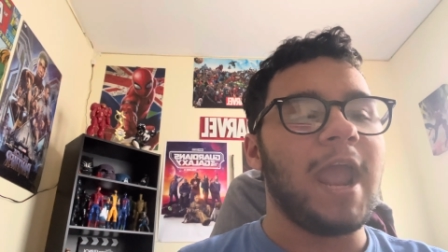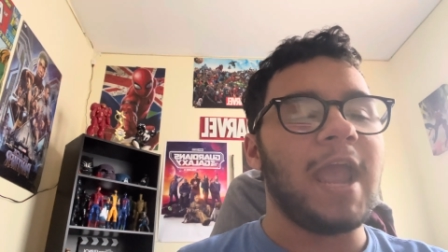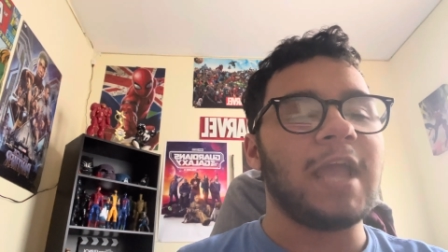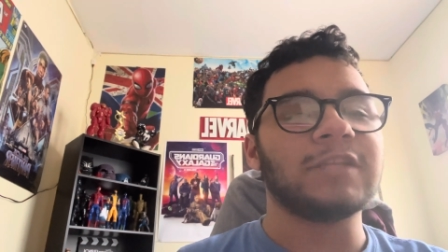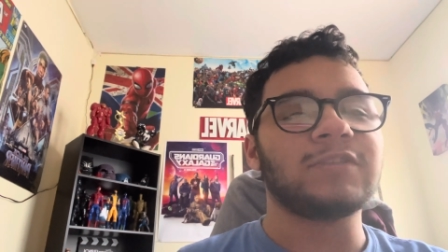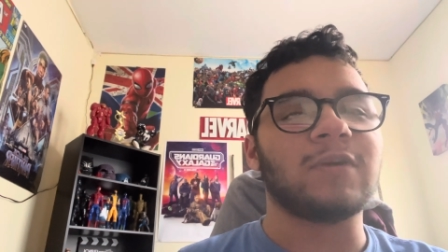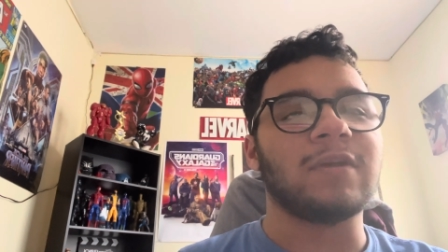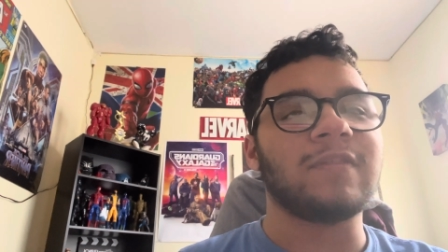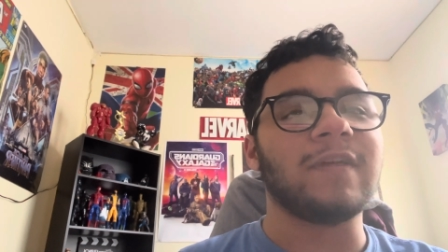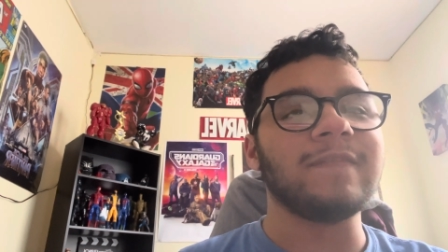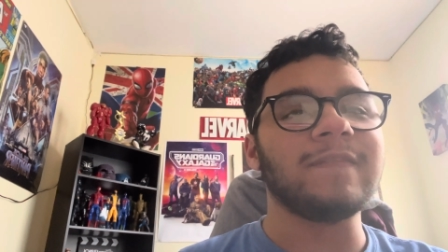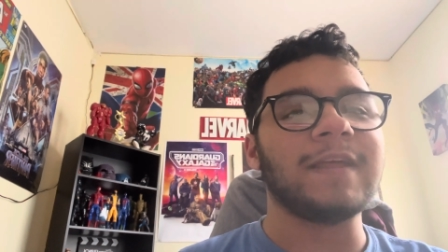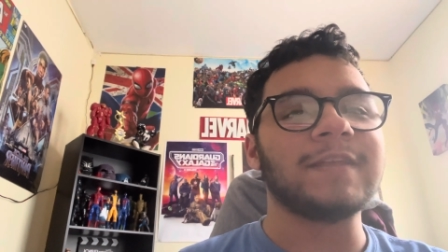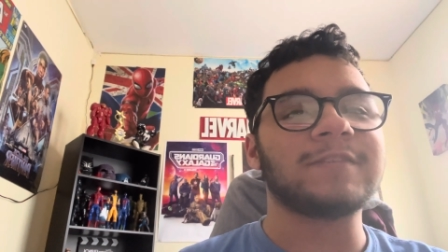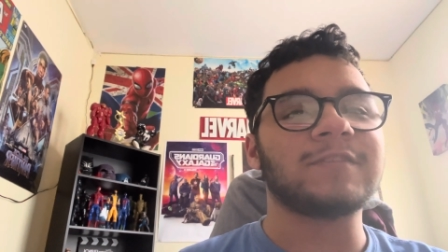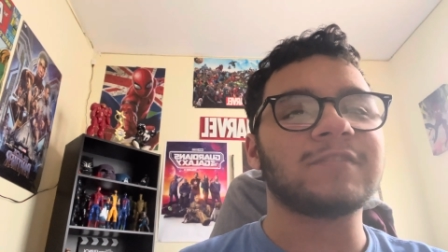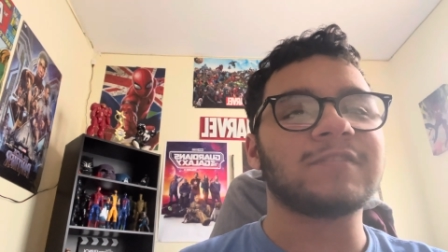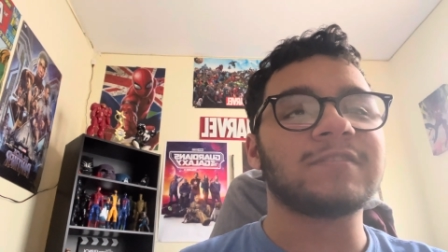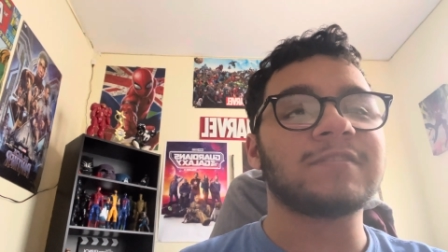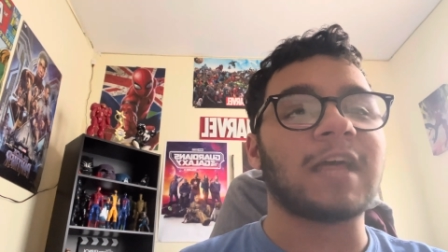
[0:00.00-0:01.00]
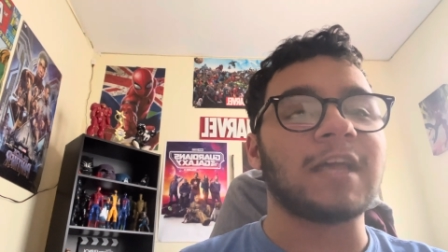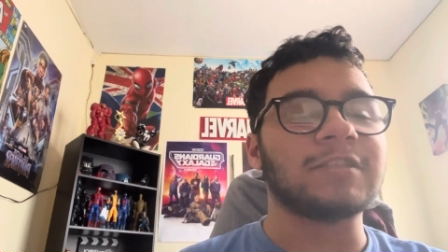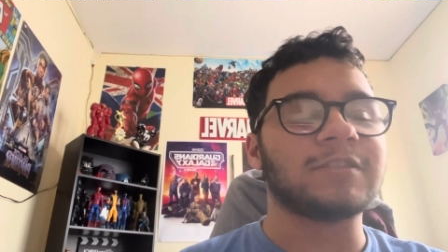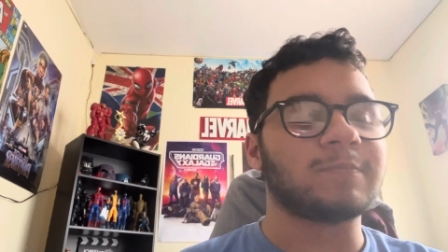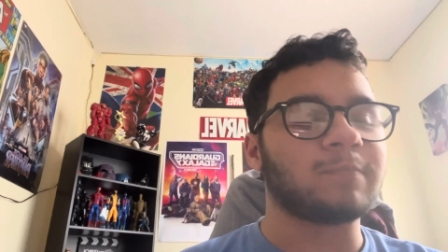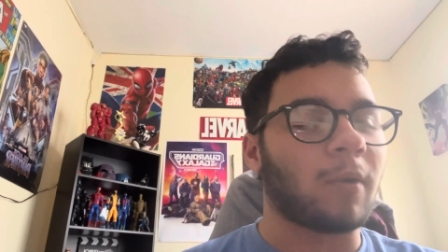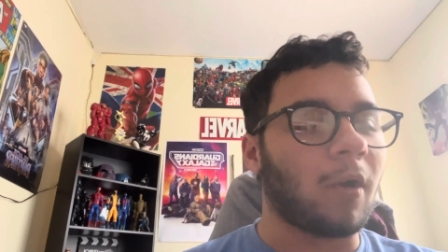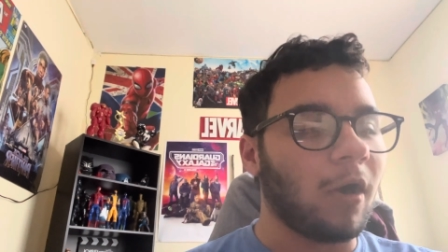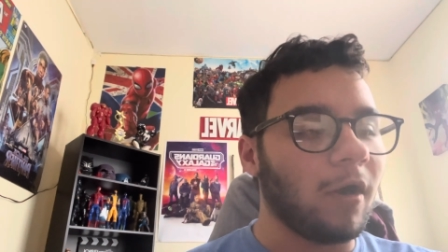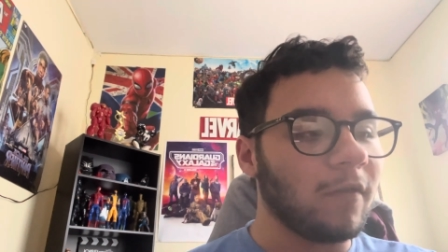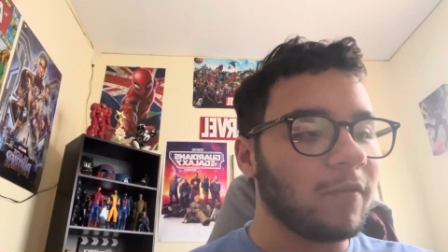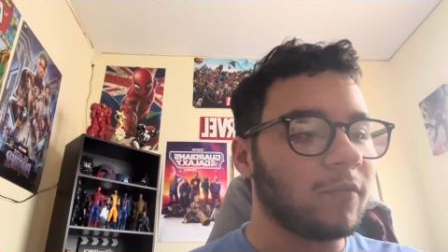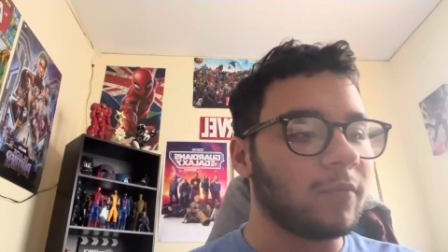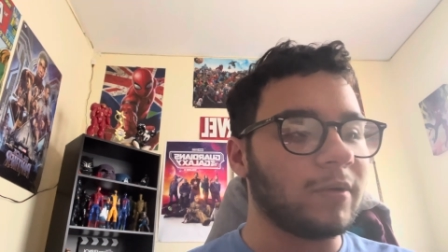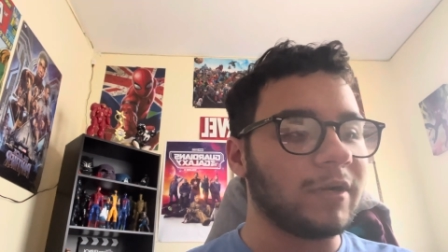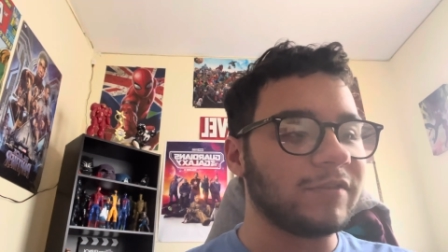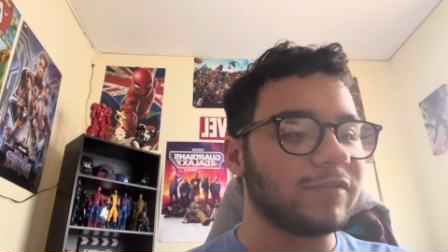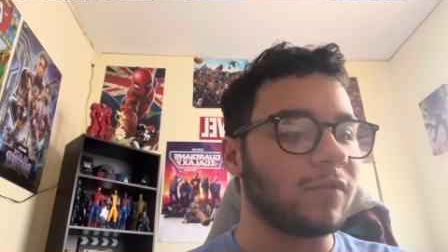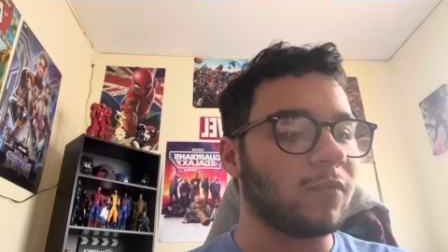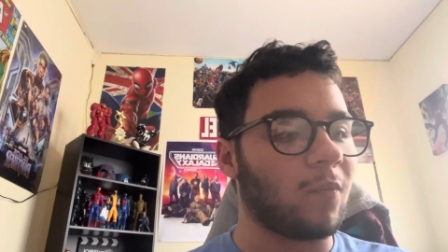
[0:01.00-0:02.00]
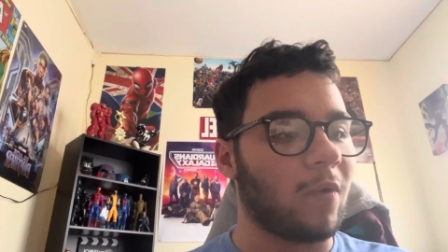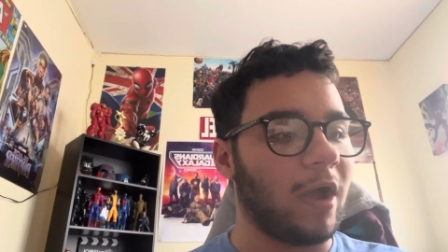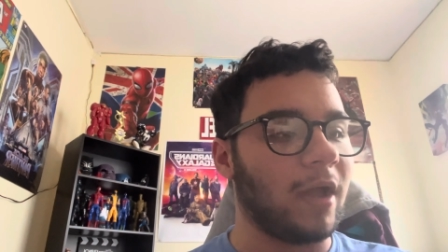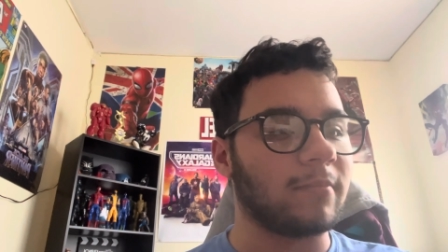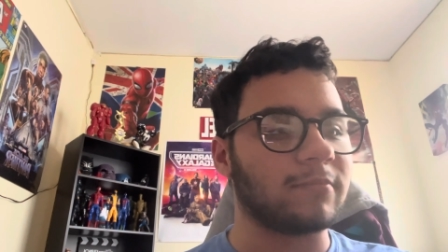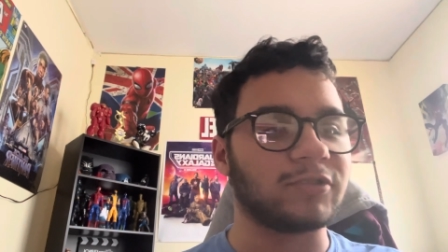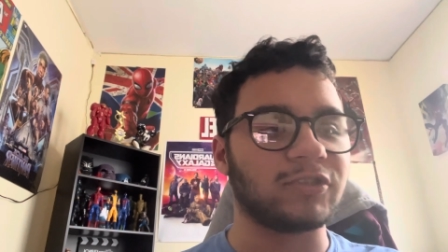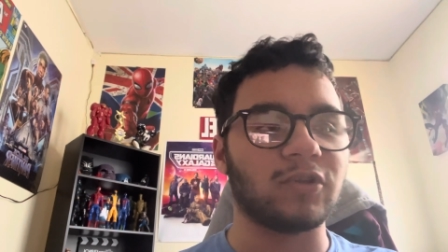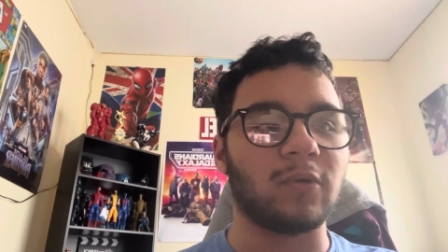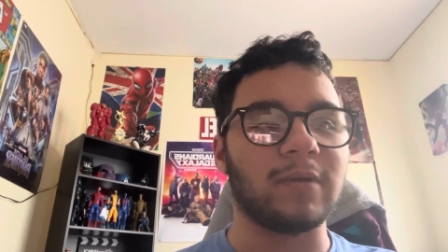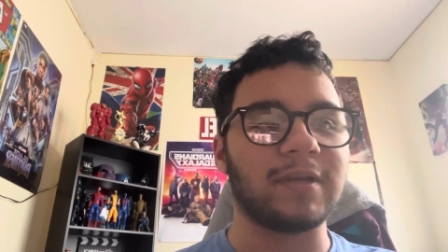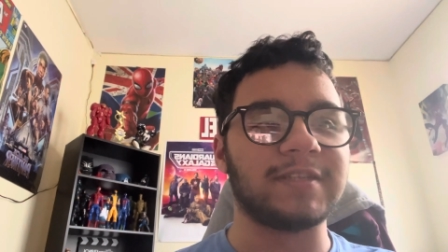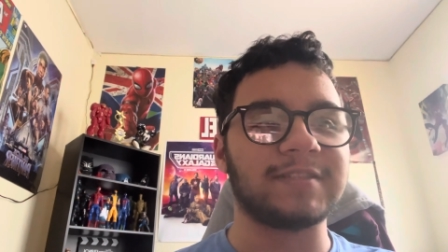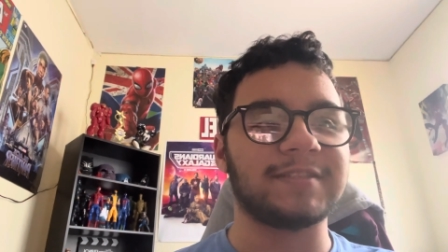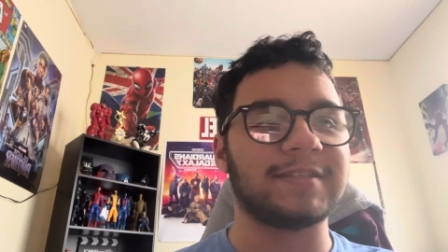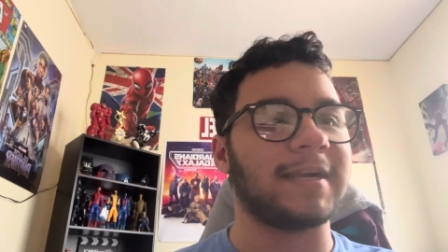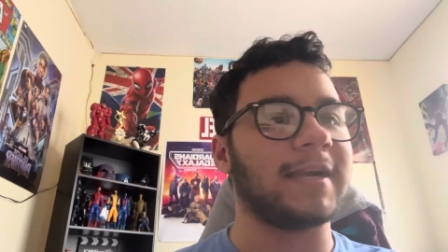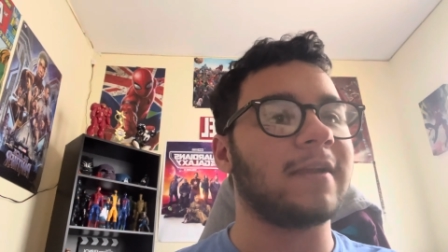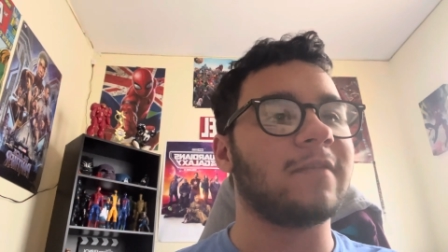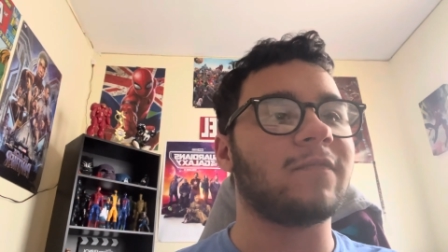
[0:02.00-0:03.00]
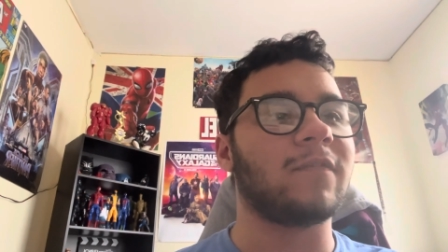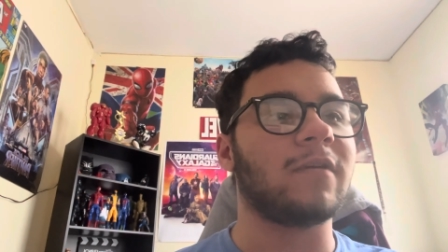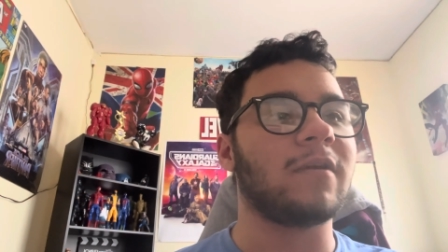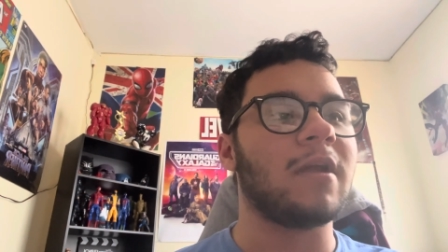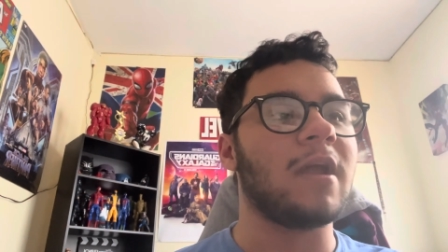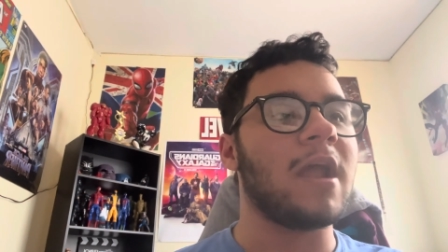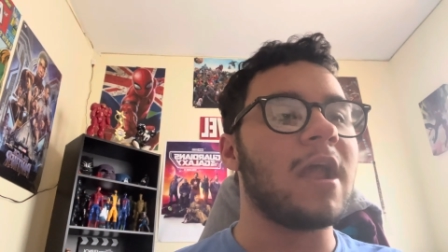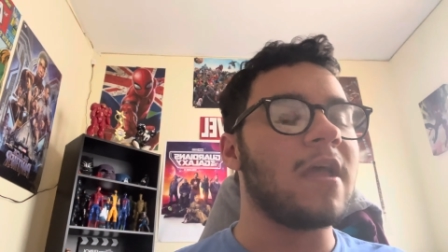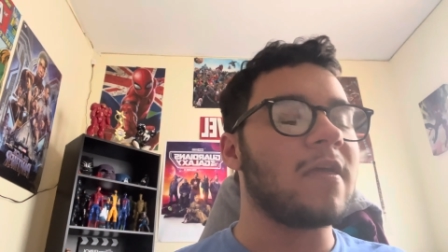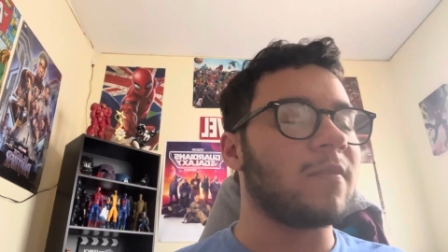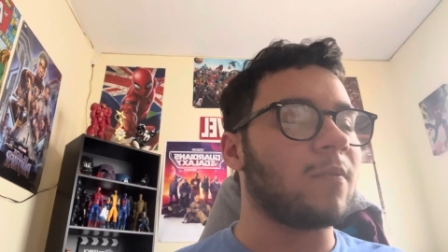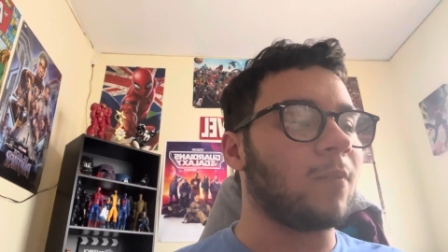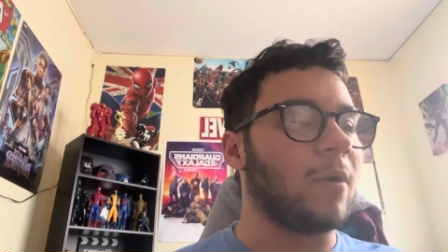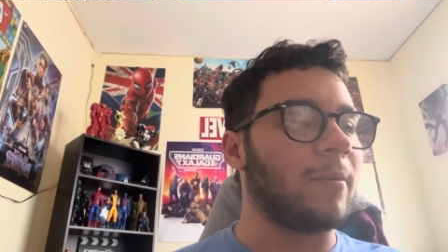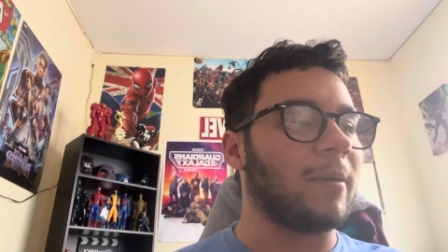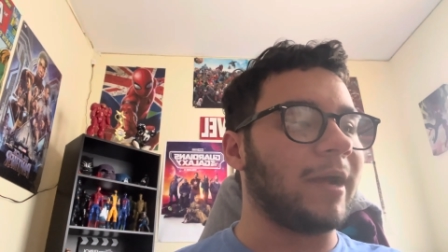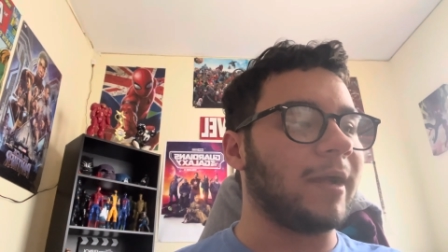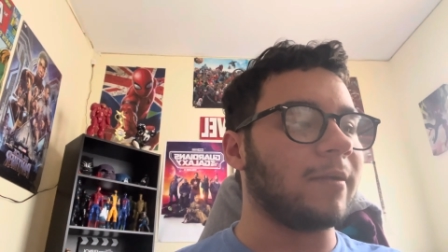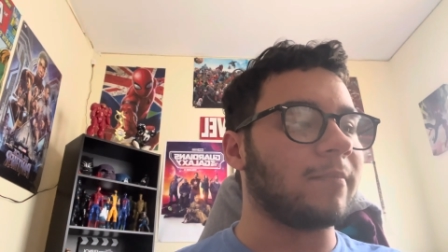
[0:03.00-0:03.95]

And so I think that's that's part of the reason why I'm so excited for my,